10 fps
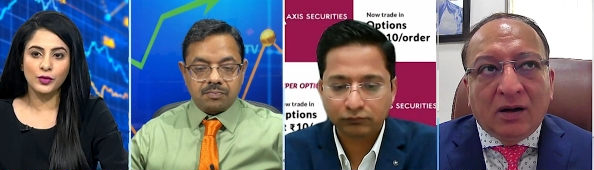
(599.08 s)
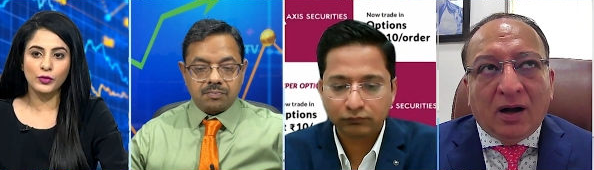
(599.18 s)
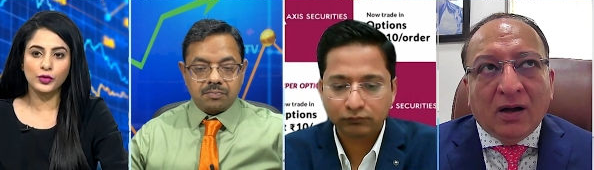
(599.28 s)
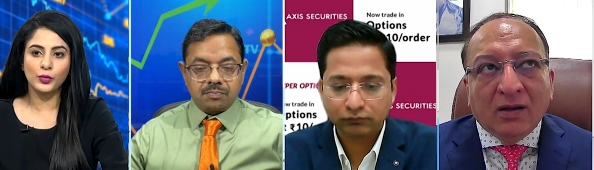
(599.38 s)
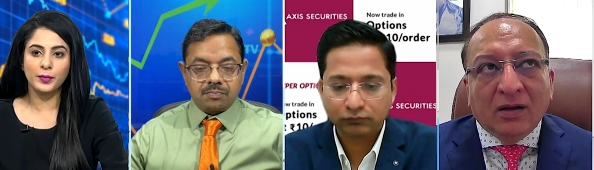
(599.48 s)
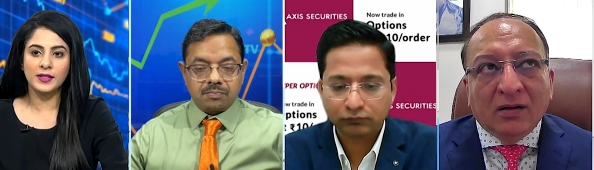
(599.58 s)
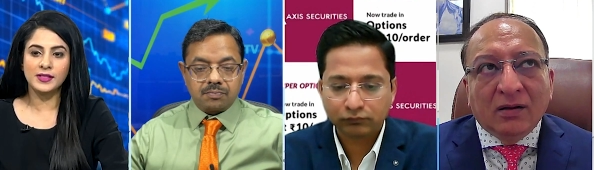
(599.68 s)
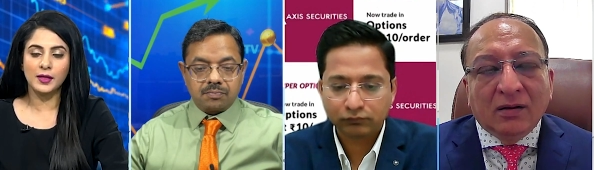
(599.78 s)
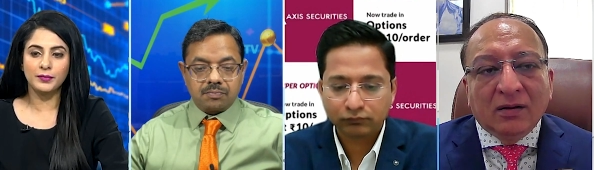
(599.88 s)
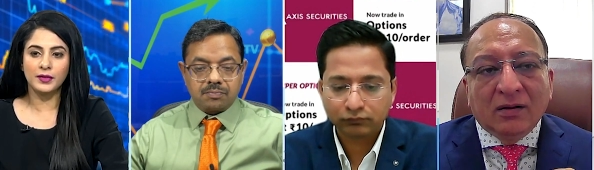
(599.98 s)
Speaker 1: has also
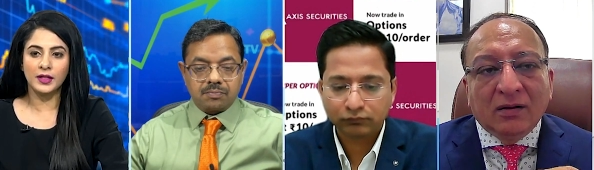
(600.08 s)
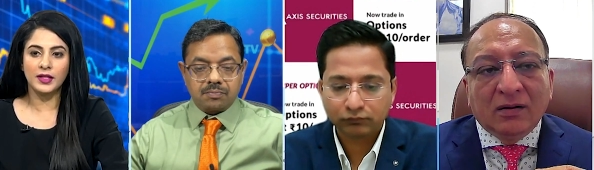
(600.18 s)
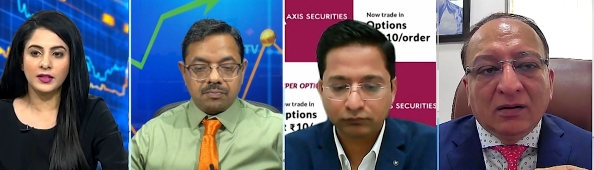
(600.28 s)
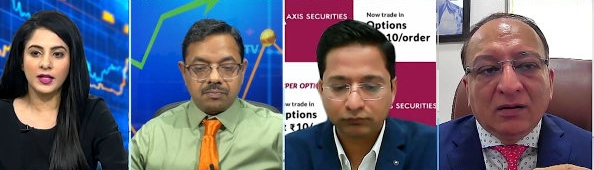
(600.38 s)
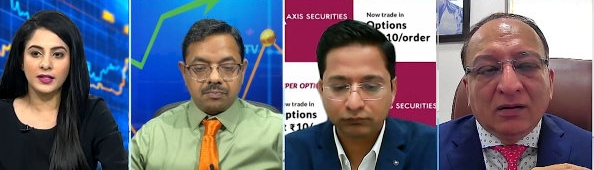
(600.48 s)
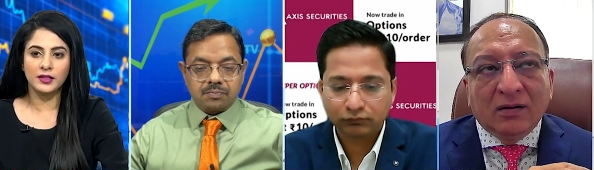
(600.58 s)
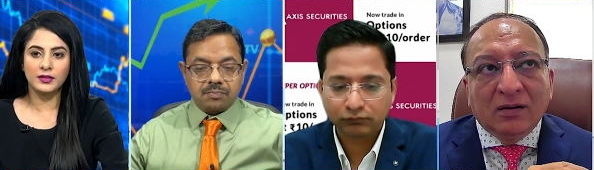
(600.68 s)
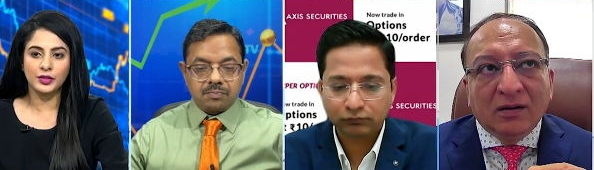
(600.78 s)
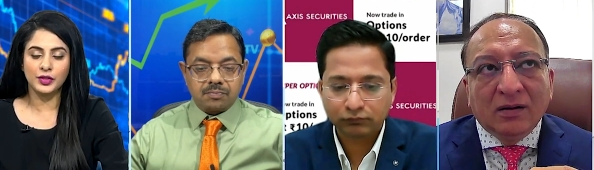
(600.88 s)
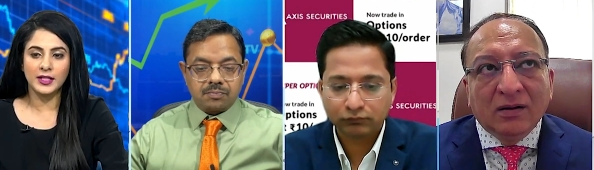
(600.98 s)
been something that
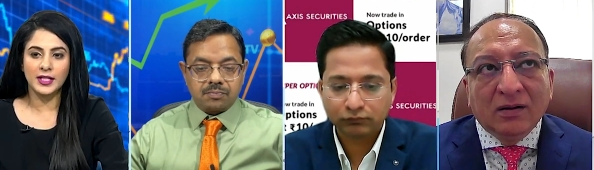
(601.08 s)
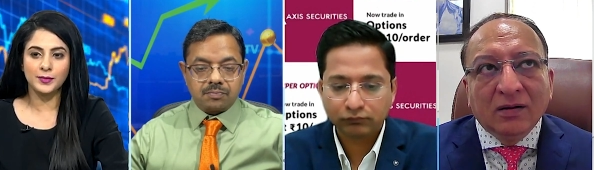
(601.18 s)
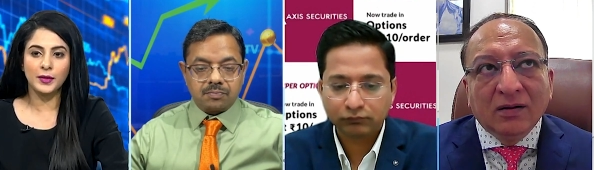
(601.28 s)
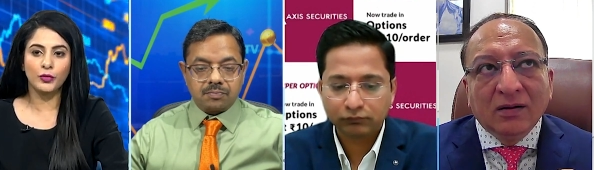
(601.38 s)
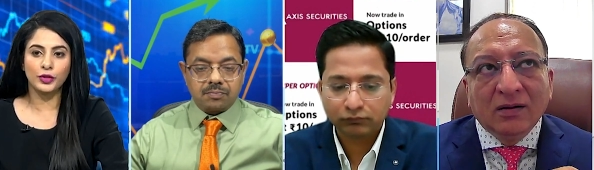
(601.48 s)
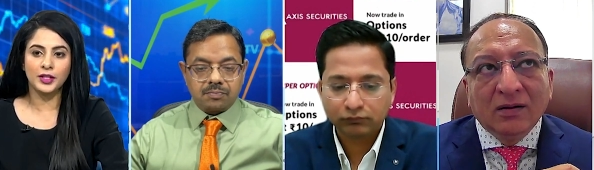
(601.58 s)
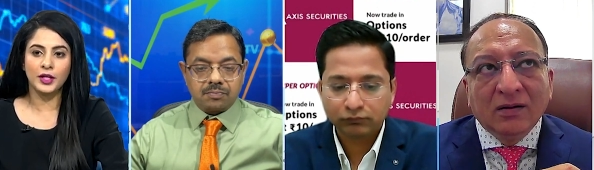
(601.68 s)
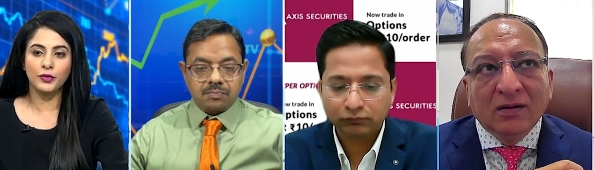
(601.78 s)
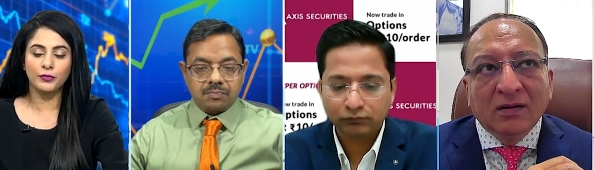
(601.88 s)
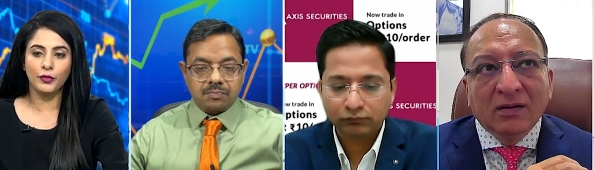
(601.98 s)
the street has been
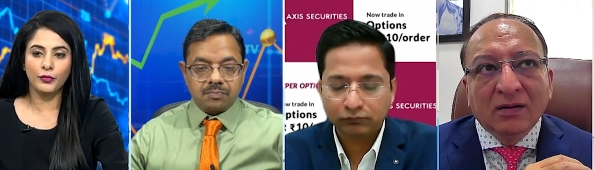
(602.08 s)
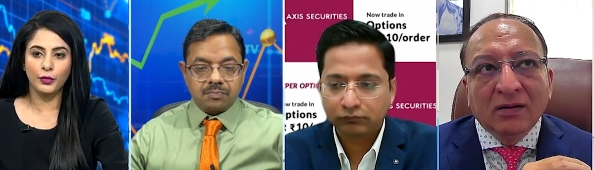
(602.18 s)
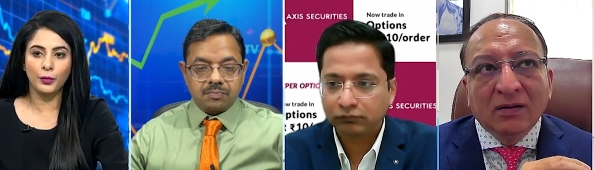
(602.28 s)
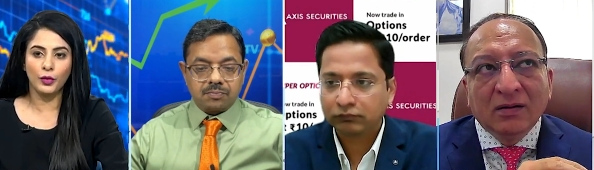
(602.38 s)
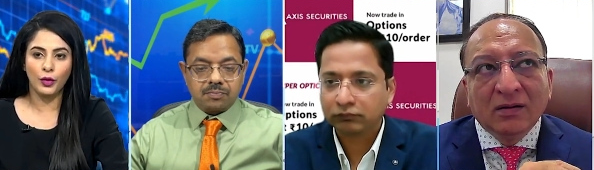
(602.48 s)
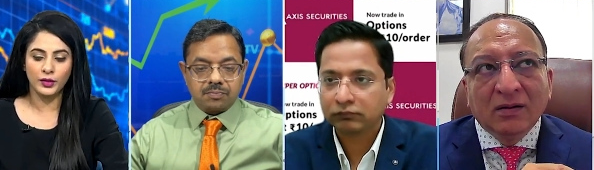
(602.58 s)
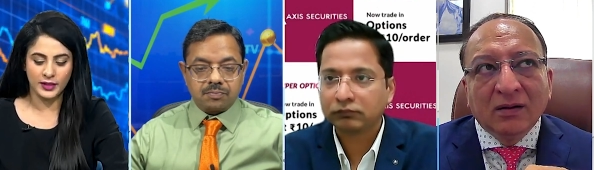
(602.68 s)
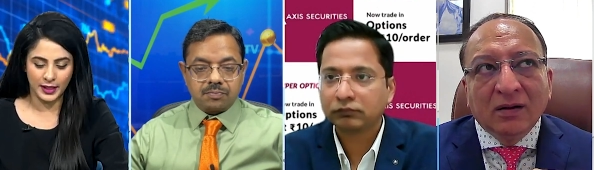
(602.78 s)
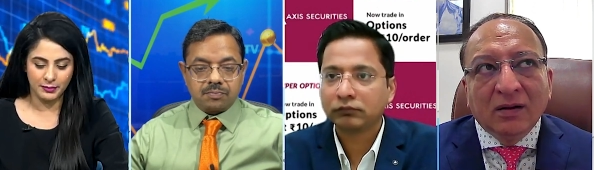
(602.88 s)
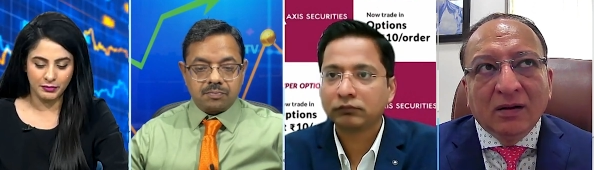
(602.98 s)
watching out for for a long
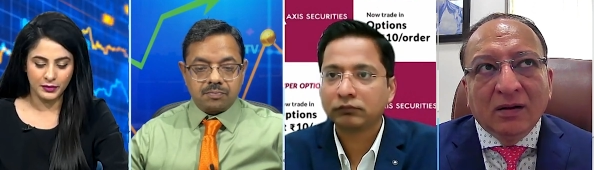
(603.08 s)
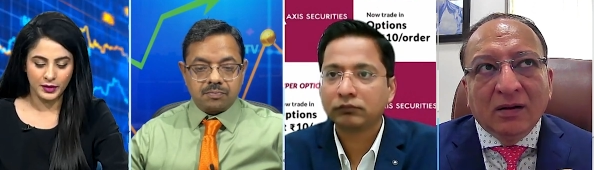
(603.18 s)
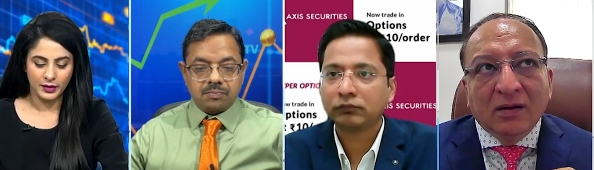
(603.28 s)
time.